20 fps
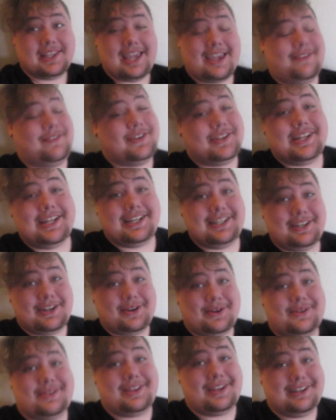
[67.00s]
If you didn't
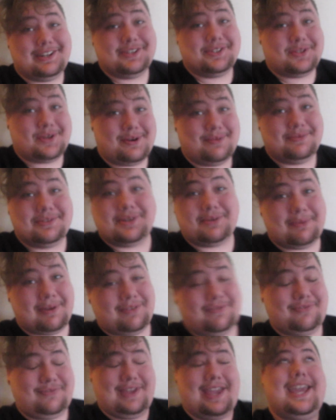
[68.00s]
know, thunderstorms are my
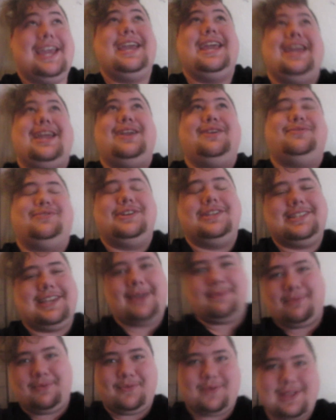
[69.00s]
favorite
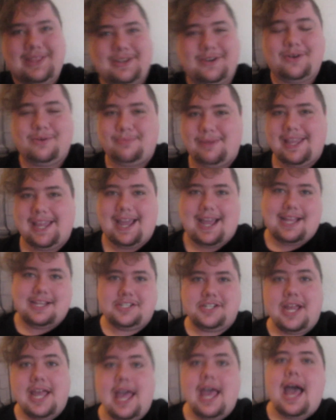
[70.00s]
type of weather. Oh my gosh.
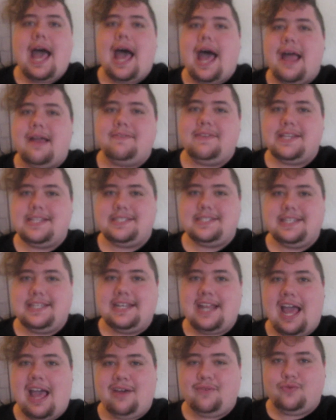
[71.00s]
Obviously
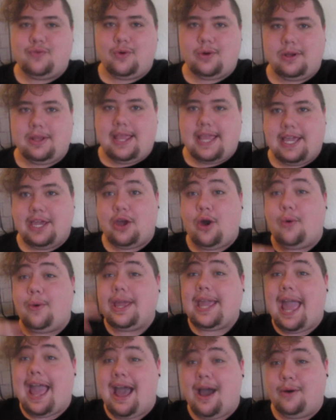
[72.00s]
not for like
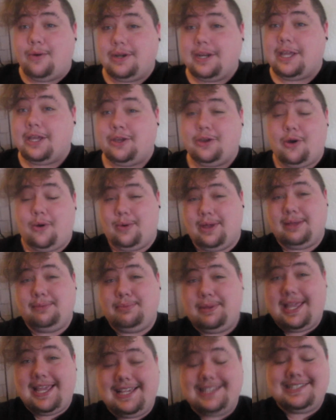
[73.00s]
going out and going
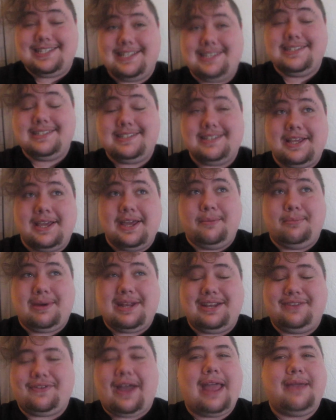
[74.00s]
places, but
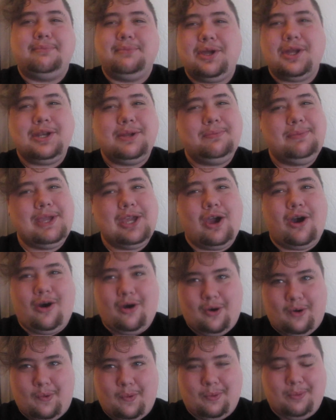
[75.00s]
if I'm gonna be
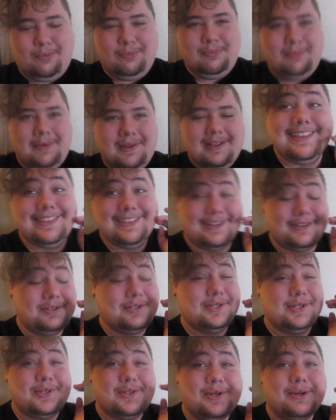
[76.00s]
home,
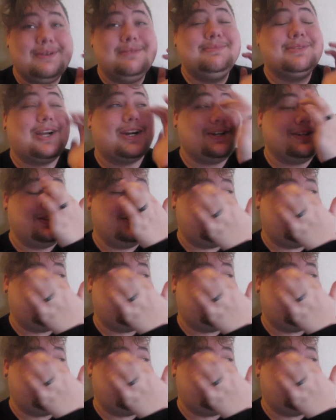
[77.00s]
thunderstorms are the